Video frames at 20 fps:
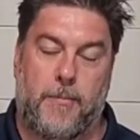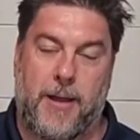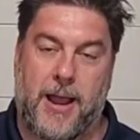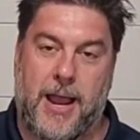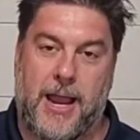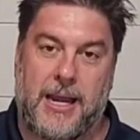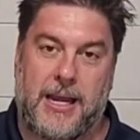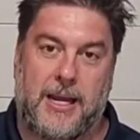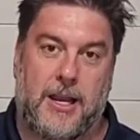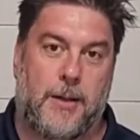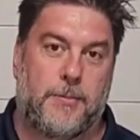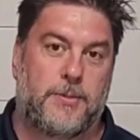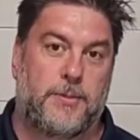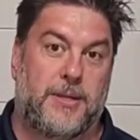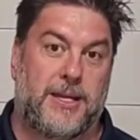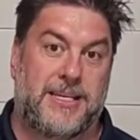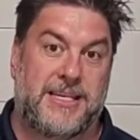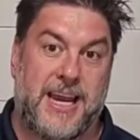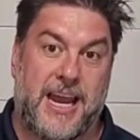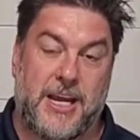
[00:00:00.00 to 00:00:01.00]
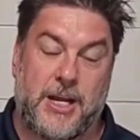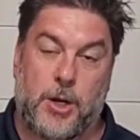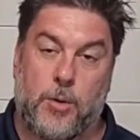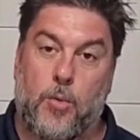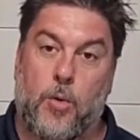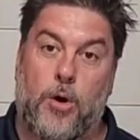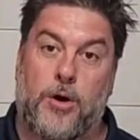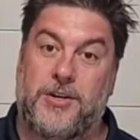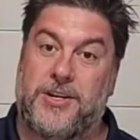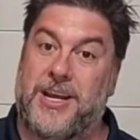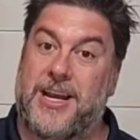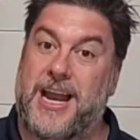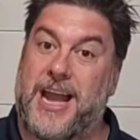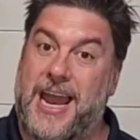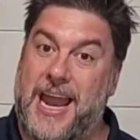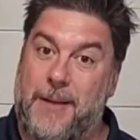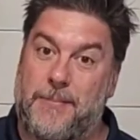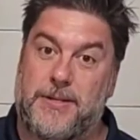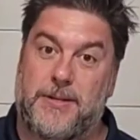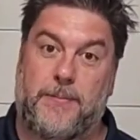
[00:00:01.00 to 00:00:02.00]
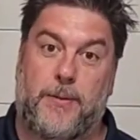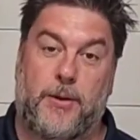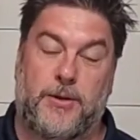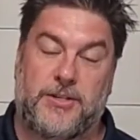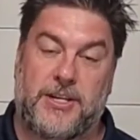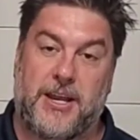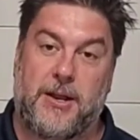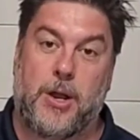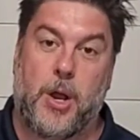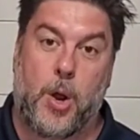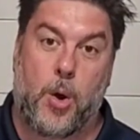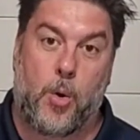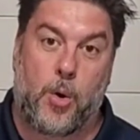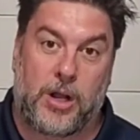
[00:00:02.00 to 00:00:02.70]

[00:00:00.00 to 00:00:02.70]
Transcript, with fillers: Mine comes with a 10 year warranty and I am supposed to